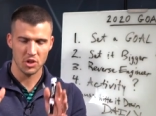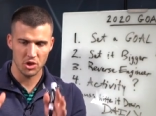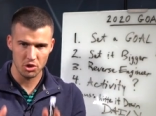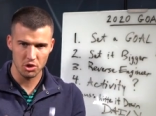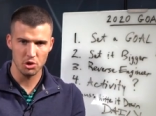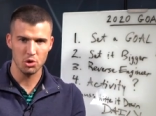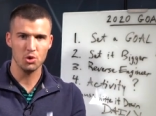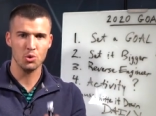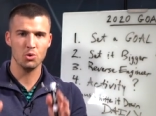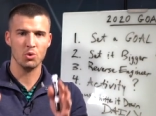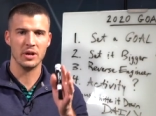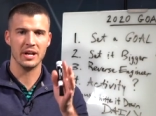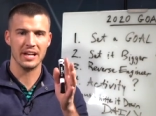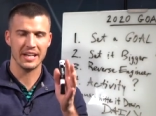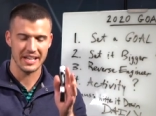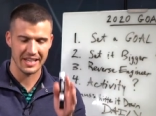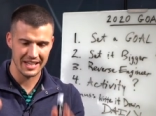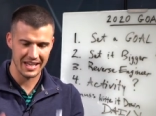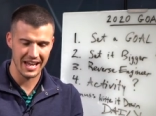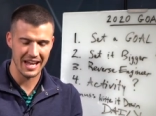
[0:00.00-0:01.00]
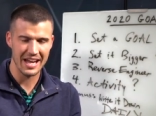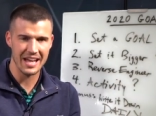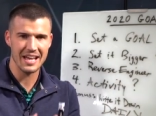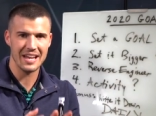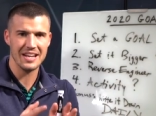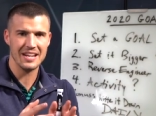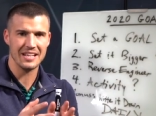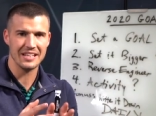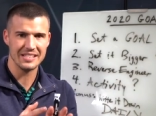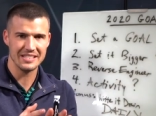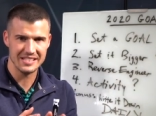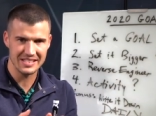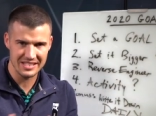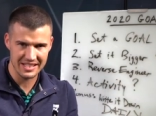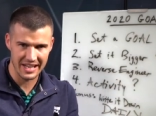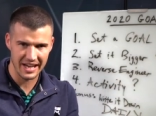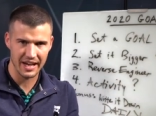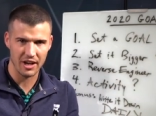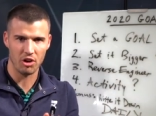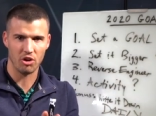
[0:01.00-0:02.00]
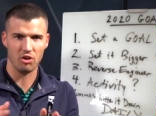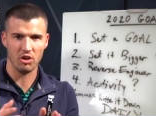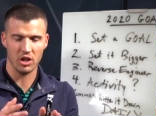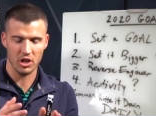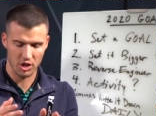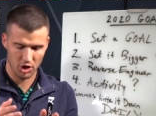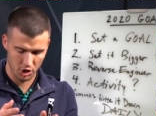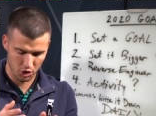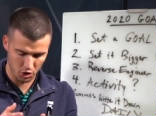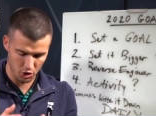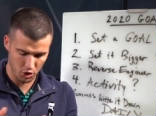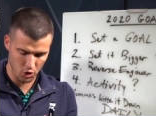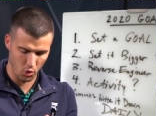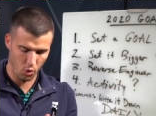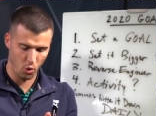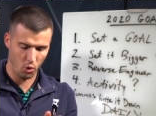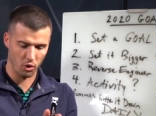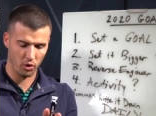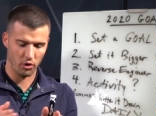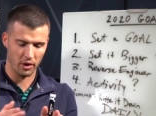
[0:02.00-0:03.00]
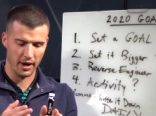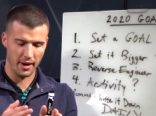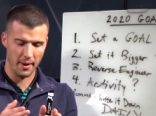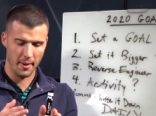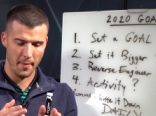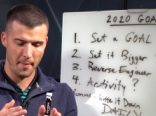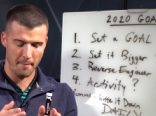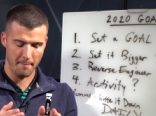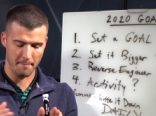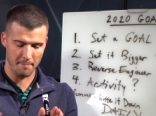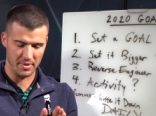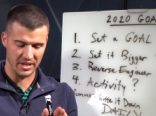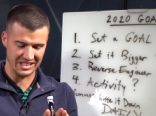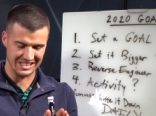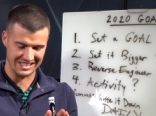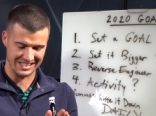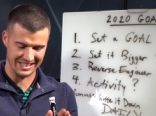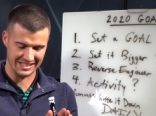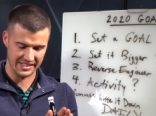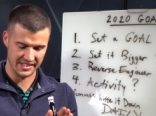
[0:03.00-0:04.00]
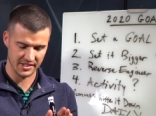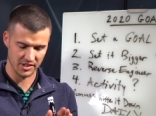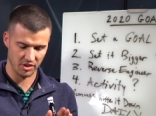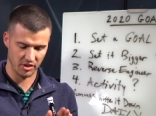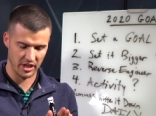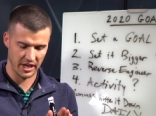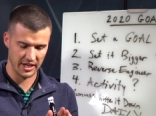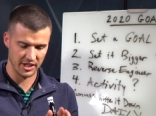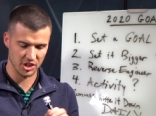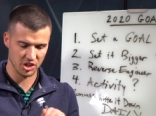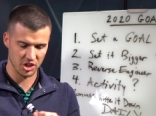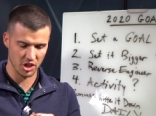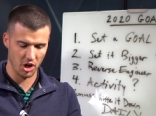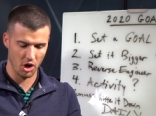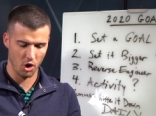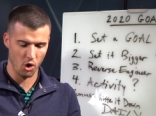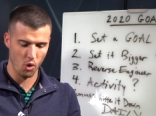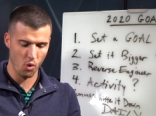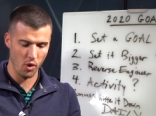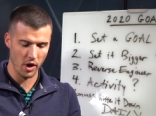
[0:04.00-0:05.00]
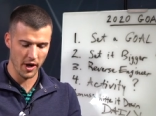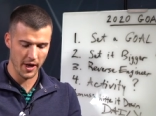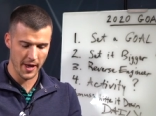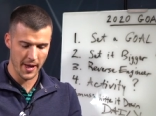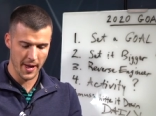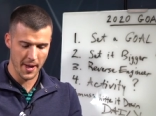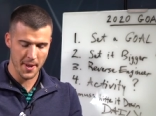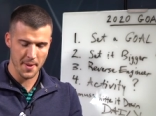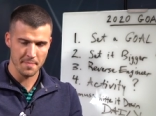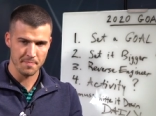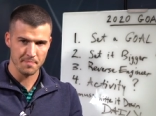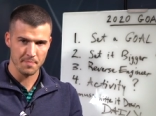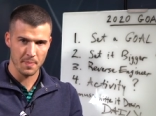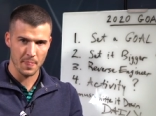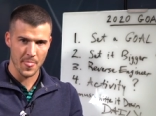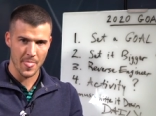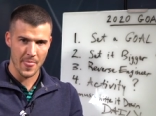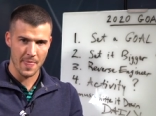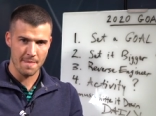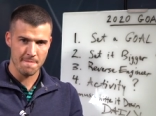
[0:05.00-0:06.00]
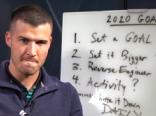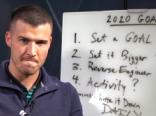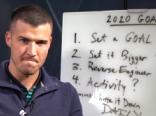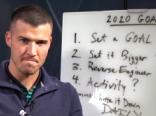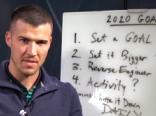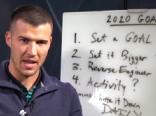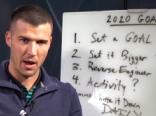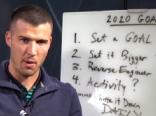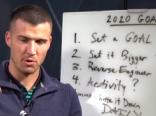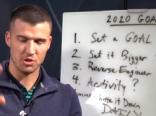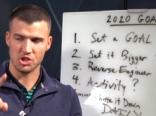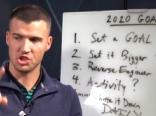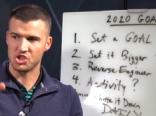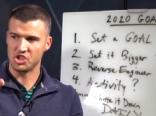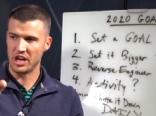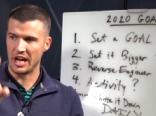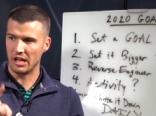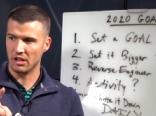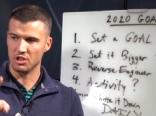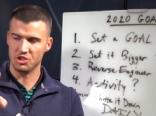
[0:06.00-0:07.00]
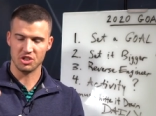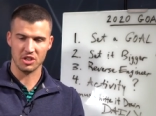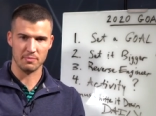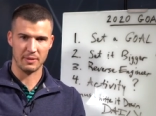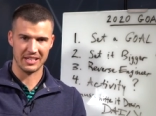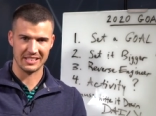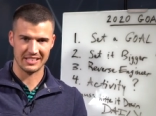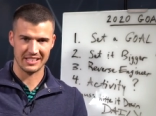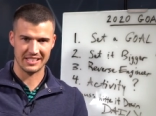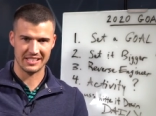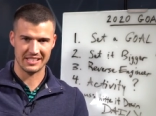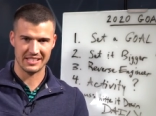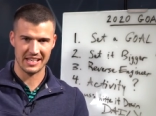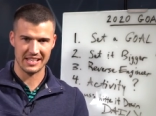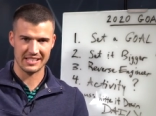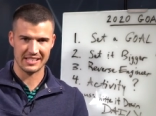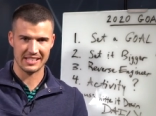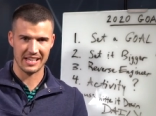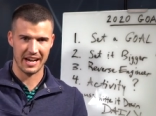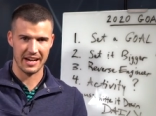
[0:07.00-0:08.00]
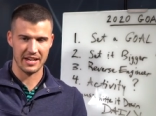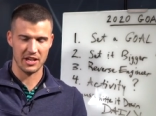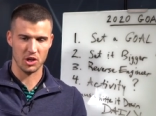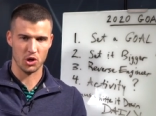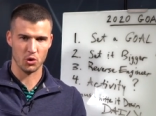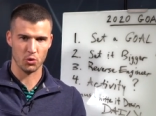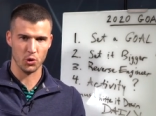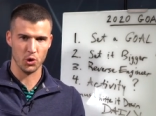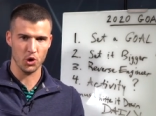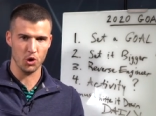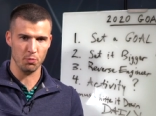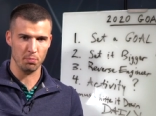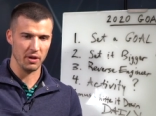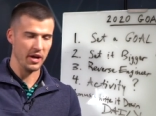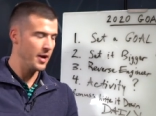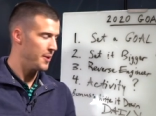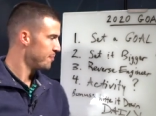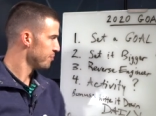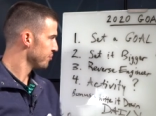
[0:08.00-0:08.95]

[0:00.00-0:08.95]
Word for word: You can scale your business. Okay, so I was just challenging my Success Society group